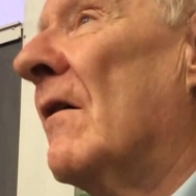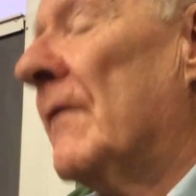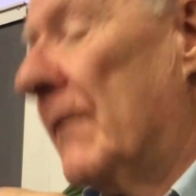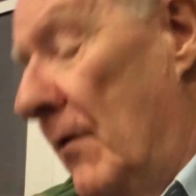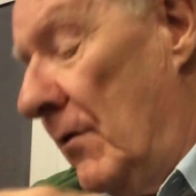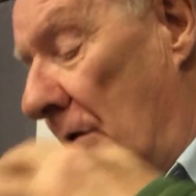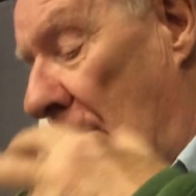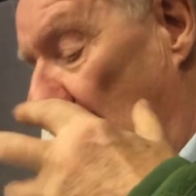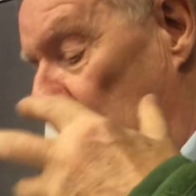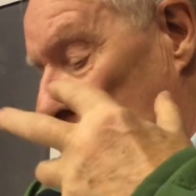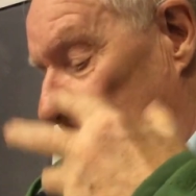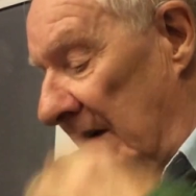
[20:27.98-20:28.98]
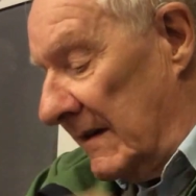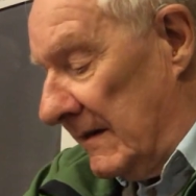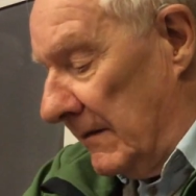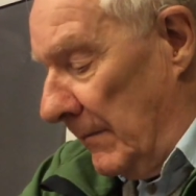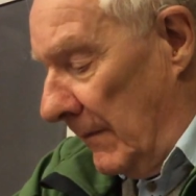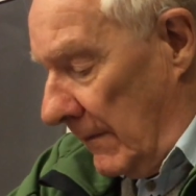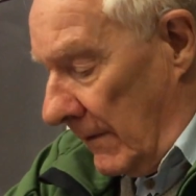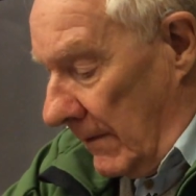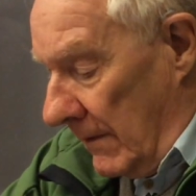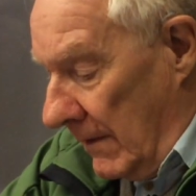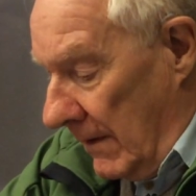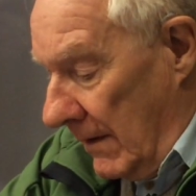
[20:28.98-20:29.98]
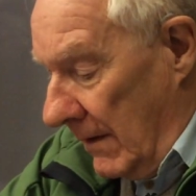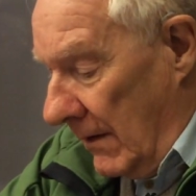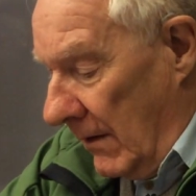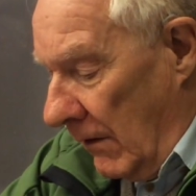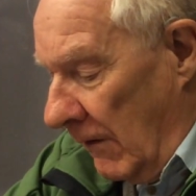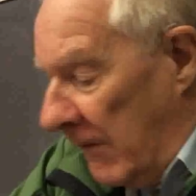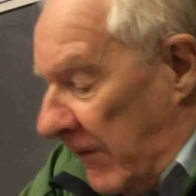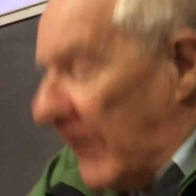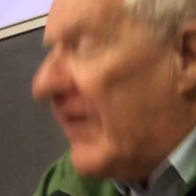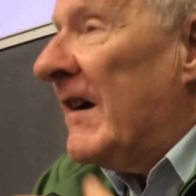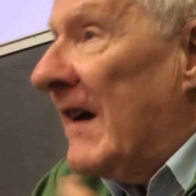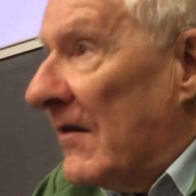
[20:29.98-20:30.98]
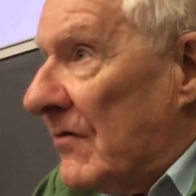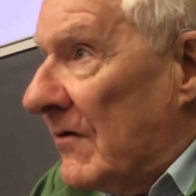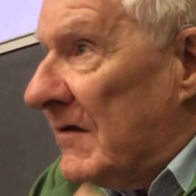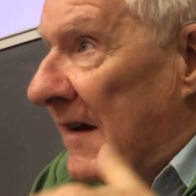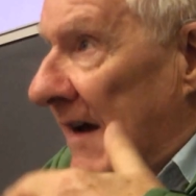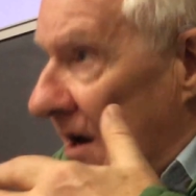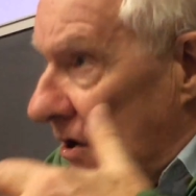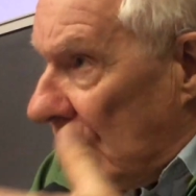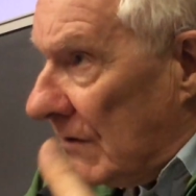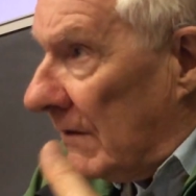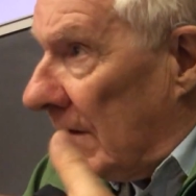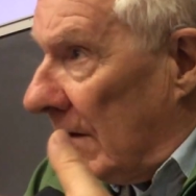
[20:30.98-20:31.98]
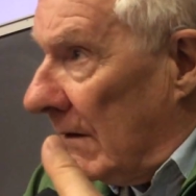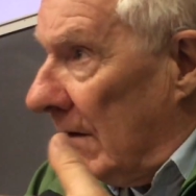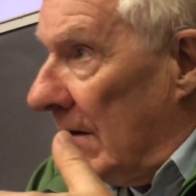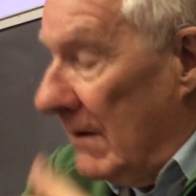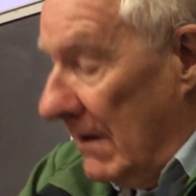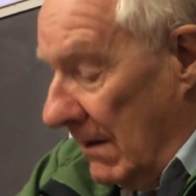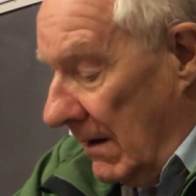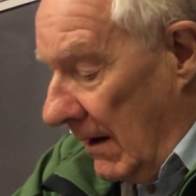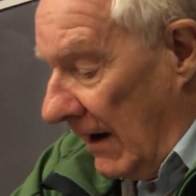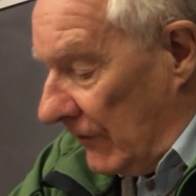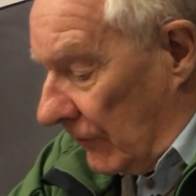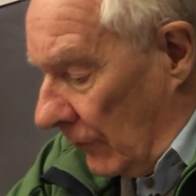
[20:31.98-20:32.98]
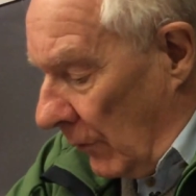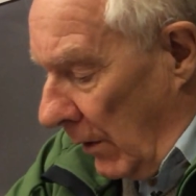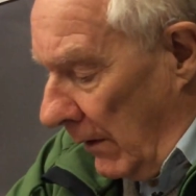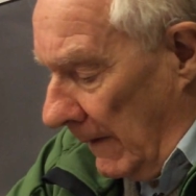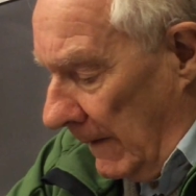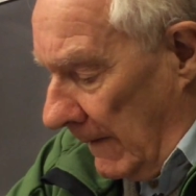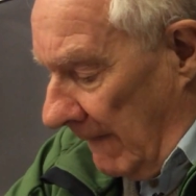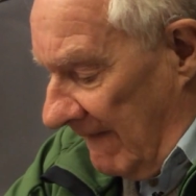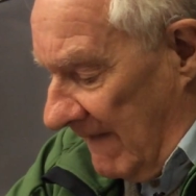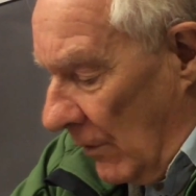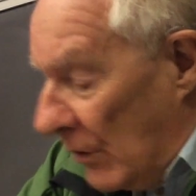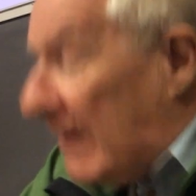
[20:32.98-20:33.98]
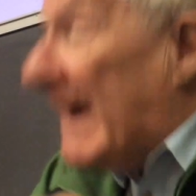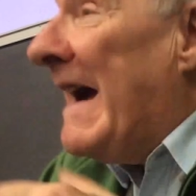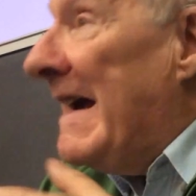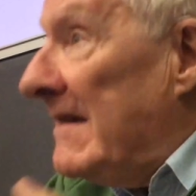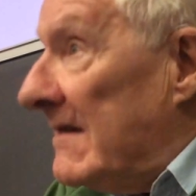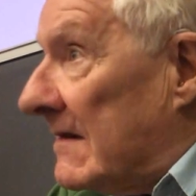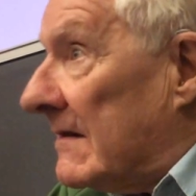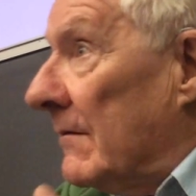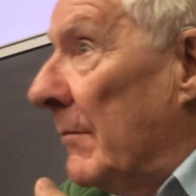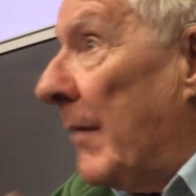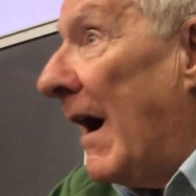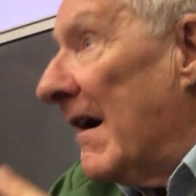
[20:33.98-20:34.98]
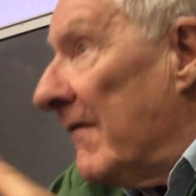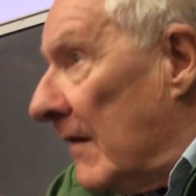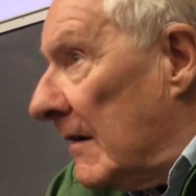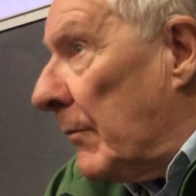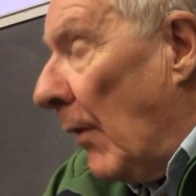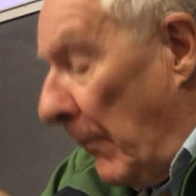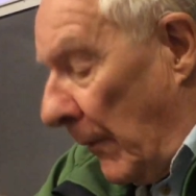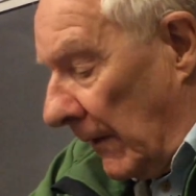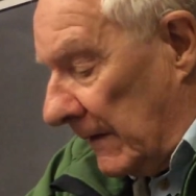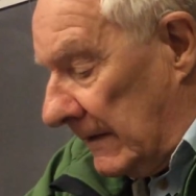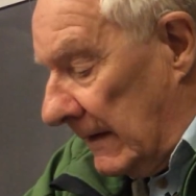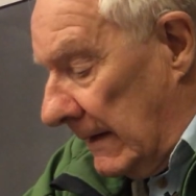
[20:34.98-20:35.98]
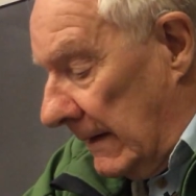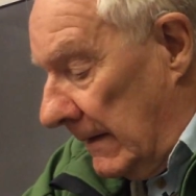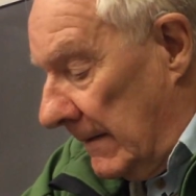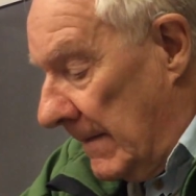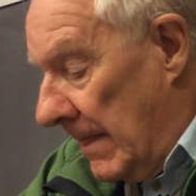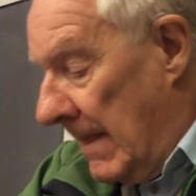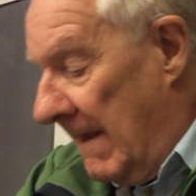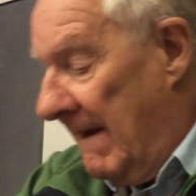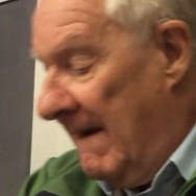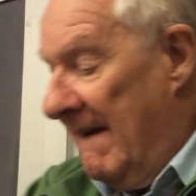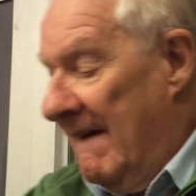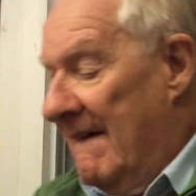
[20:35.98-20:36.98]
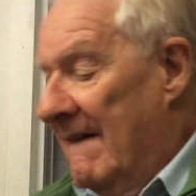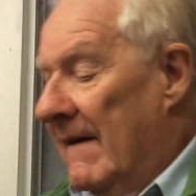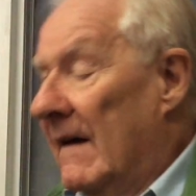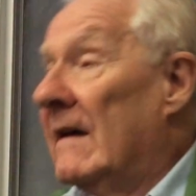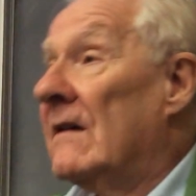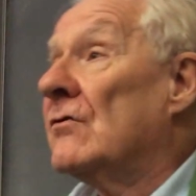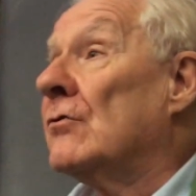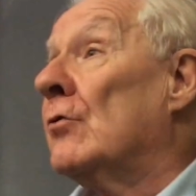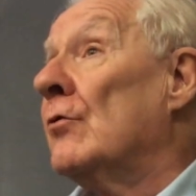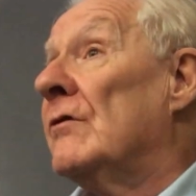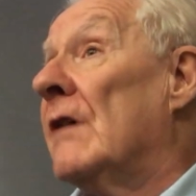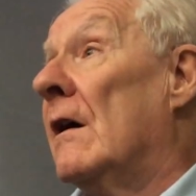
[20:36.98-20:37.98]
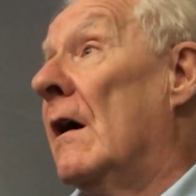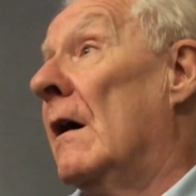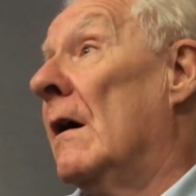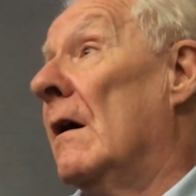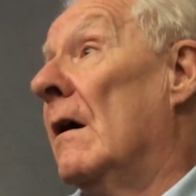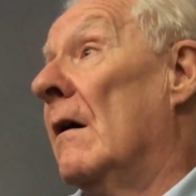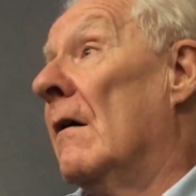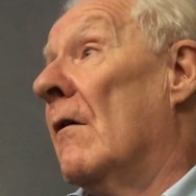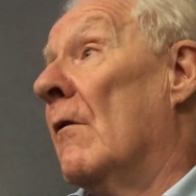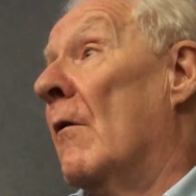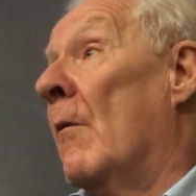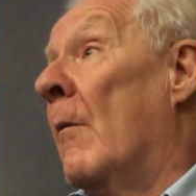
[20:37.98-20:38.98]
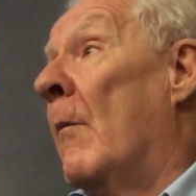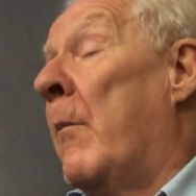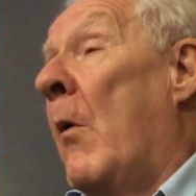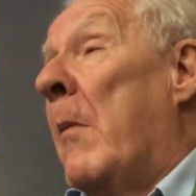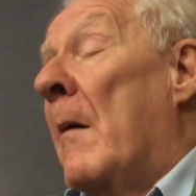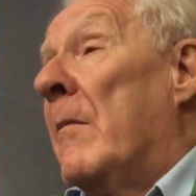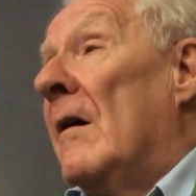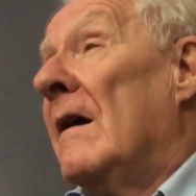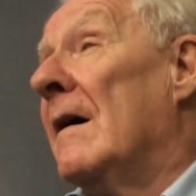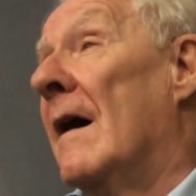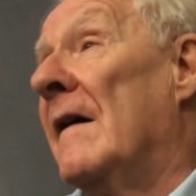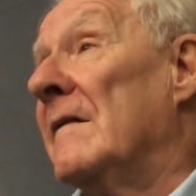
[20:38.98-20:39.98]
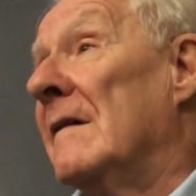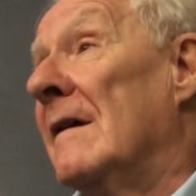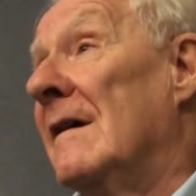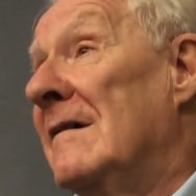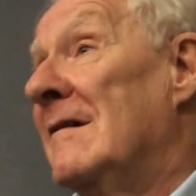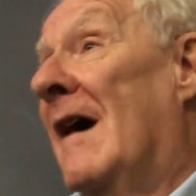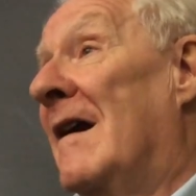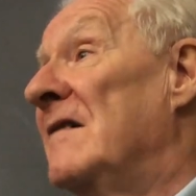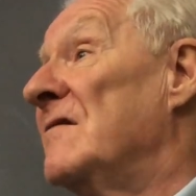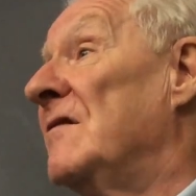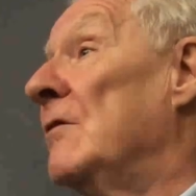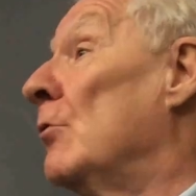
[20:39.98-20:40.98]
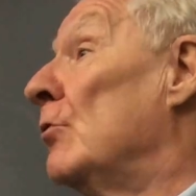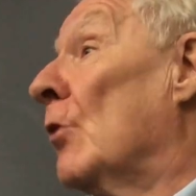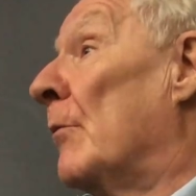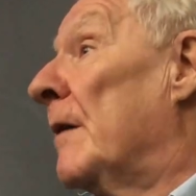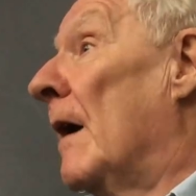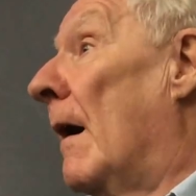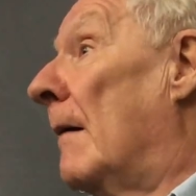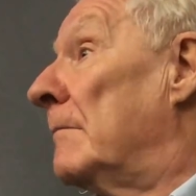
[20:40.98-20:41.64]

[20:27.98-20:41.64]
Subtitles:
of the communism, of free association, and so on, against private property, is today probably an idealistic utopia.